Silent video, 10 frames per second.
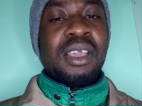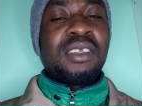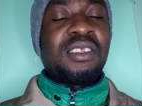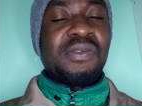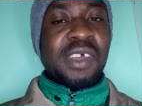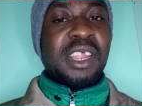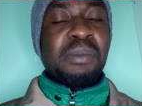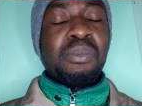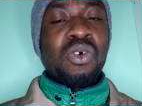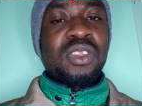It is very
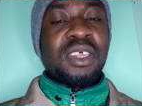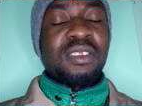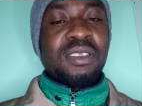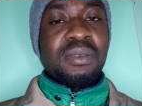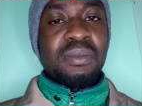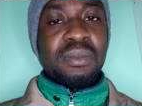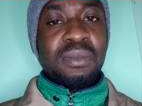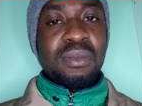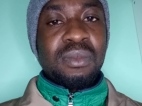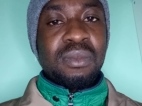important.
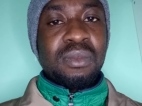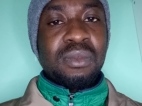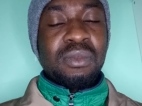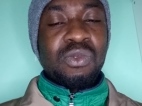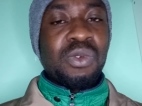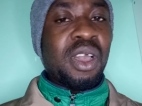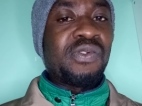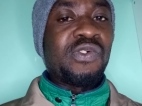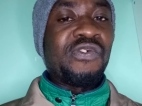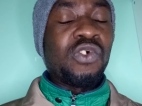We have
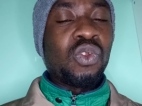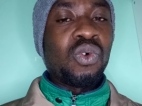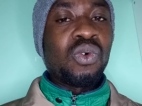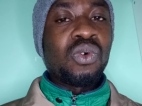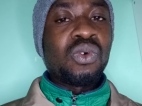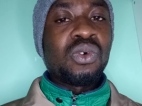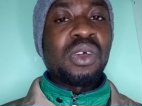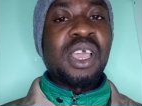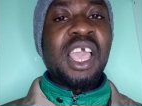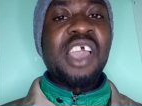to follow
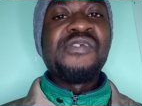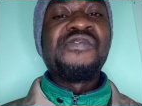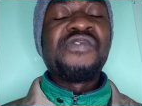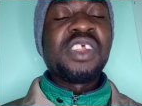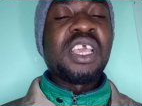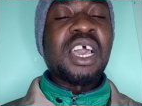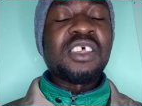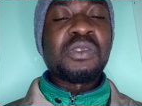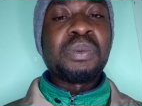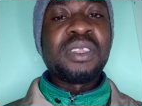every
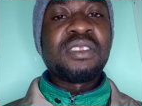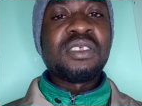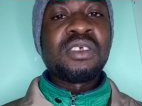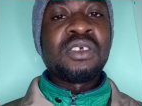aspect